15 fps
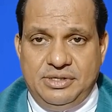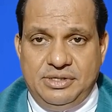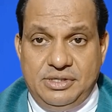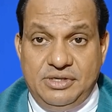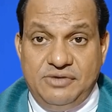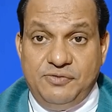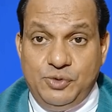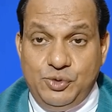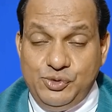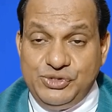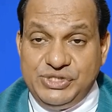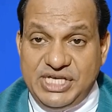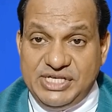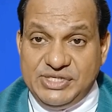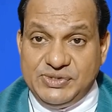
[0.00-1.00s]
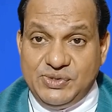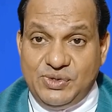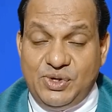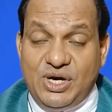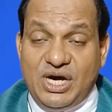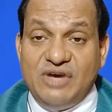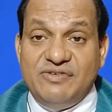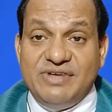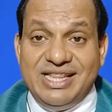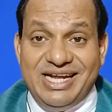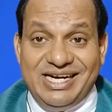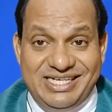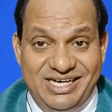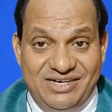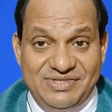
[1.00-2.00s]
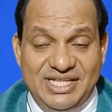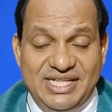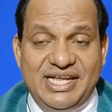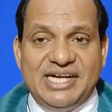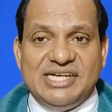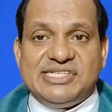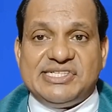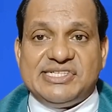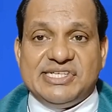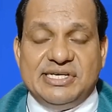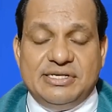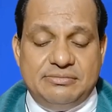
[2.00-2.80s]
If you say so, I will let down the nets."